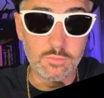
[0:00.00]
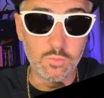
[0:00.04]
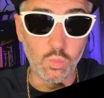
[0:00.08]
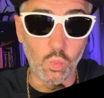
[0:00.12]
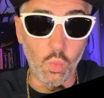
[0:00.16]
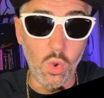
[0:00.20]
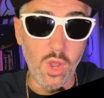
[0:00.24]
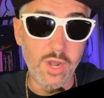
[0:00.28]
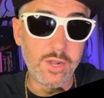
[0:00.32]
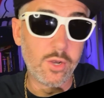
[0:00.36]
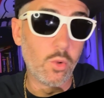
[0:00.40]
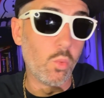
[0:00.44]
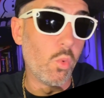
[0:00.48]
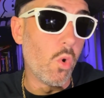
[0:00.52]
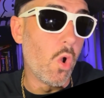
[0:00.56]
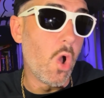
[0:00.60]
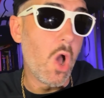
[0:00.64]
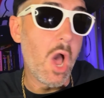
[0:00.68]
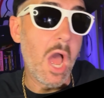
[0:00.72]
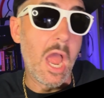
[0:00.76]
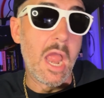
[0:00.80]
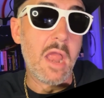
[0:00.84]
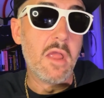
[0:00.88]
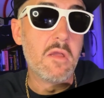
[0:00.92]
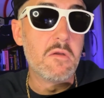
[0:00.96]
wonder
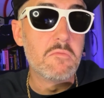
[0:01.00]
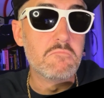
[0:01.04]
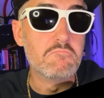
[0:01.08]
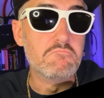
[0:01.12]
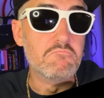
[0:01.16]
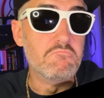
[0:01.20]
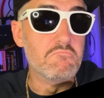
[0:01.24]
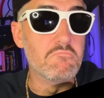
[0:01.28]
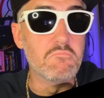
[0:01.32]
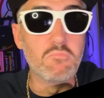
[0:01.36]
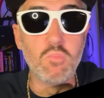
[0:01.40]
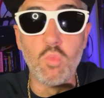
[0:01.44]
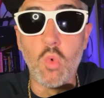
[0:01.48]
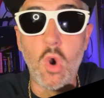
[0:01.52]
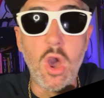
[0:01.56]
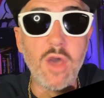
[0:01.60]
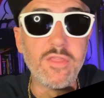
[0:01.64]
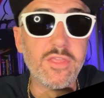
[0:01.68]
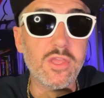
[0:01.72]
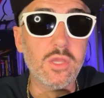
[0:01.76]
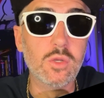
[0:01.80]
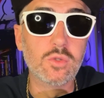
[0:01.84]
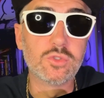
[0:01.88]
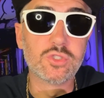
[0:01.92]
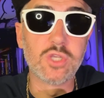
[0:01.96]
why
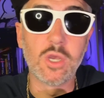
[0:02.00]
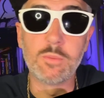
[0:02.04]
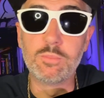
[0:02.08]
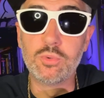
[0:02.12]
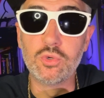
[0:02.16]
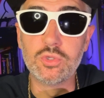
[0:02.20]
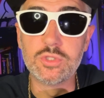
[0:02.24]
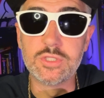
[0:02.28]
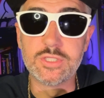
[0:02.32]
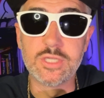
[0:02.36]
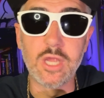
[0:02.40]
the Hilltop Hoods